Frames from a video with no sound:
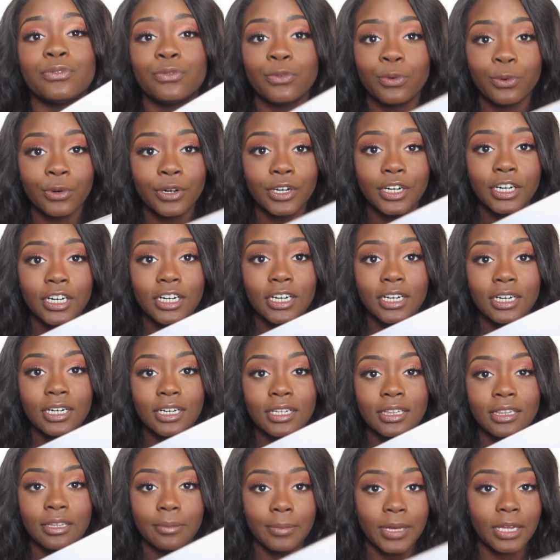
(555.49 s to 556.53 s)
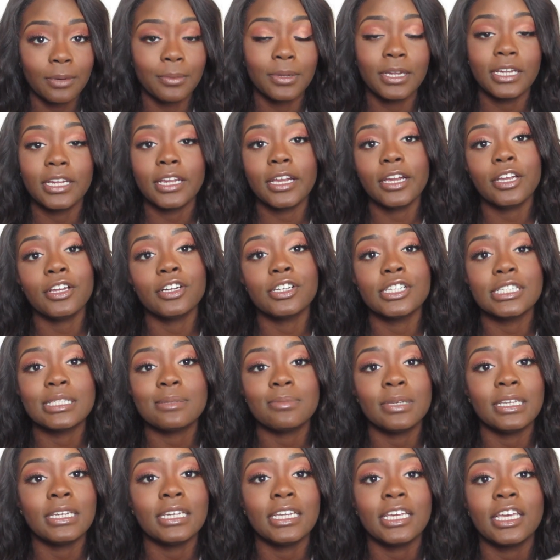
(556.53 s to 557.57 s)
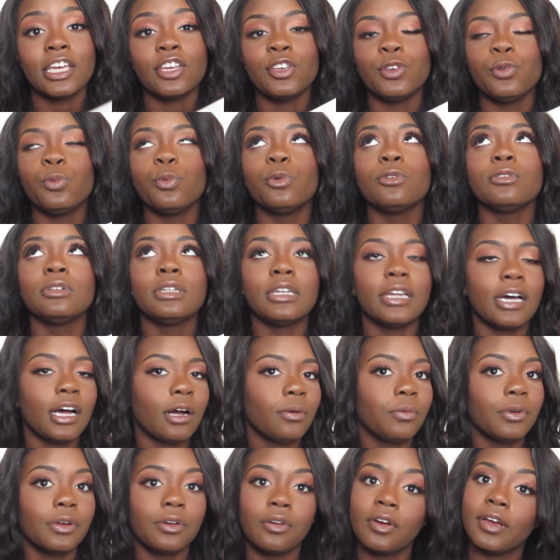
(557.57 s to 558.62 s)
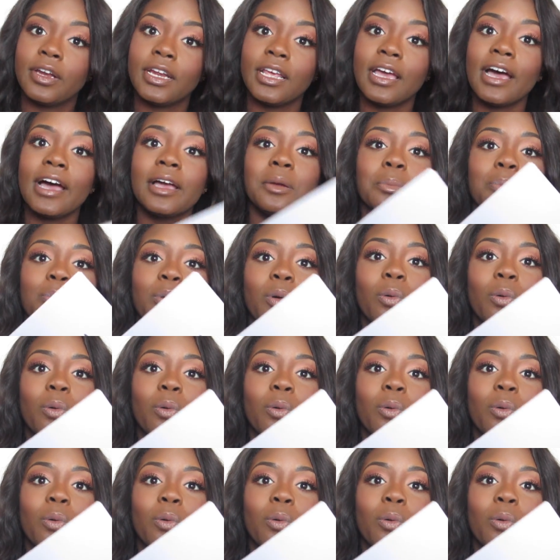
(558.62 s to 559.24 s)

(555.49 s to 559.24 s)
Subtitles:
for the amount of money that you're spending, and you will not regret it, I